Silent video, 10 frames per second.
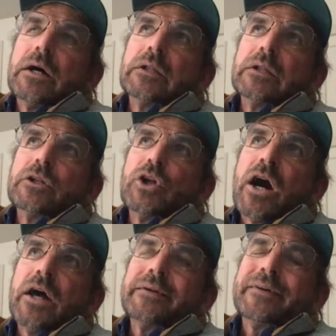a
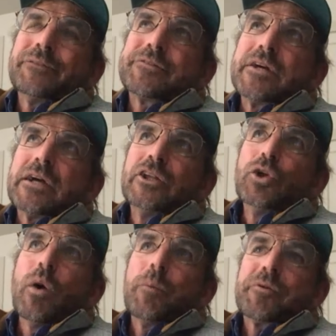lot, I don't say, I don't know
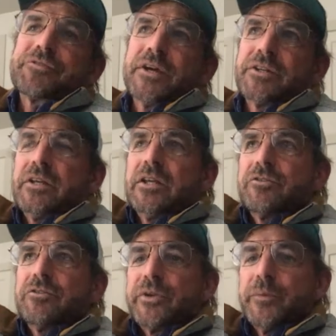what percentage of the
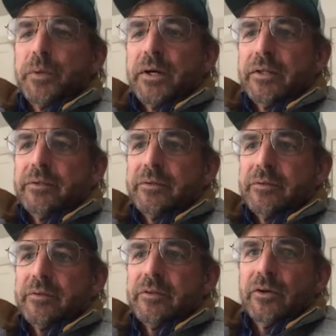industry, but
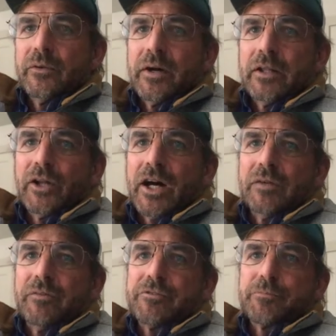you know, a lot
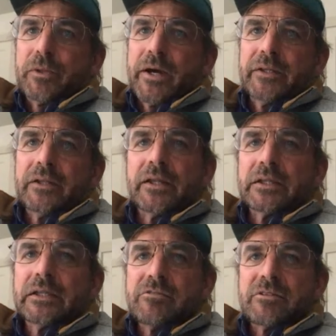of it's planted at
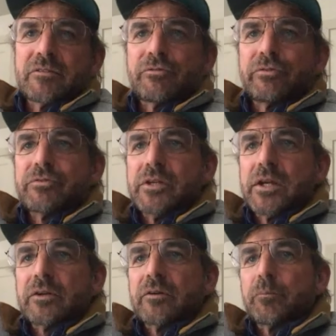least in 50
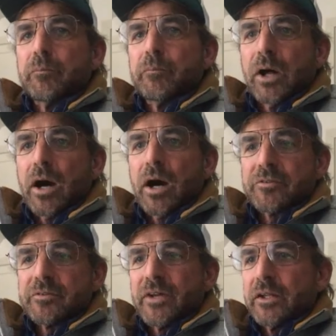acre
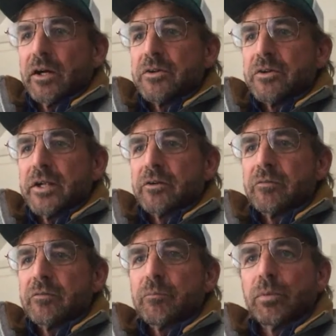blocks, if not 100
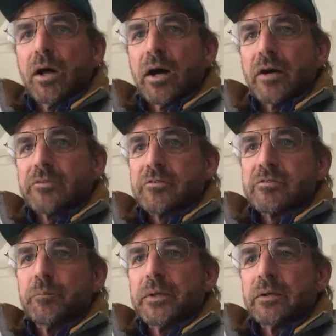acre blocks, and
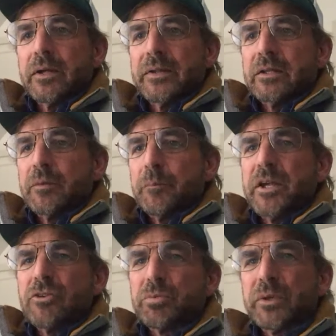some bigger. I think the
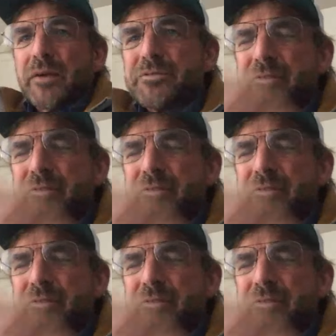biggest one I've